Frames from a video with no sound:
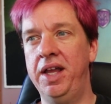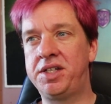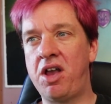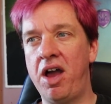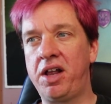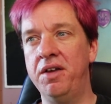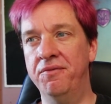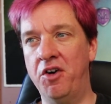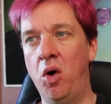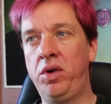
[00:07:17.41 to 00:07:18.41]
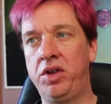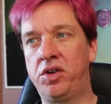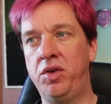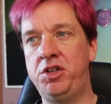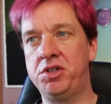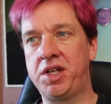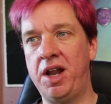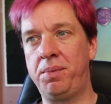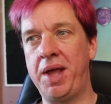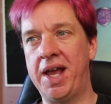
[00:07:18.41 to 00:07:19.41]
It's got Convoke. Your creatures
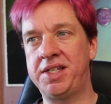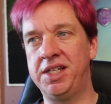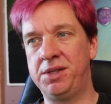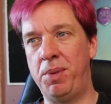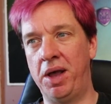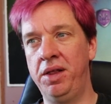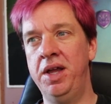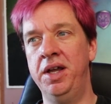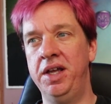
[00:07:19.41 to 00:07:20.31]
can upcast this spell.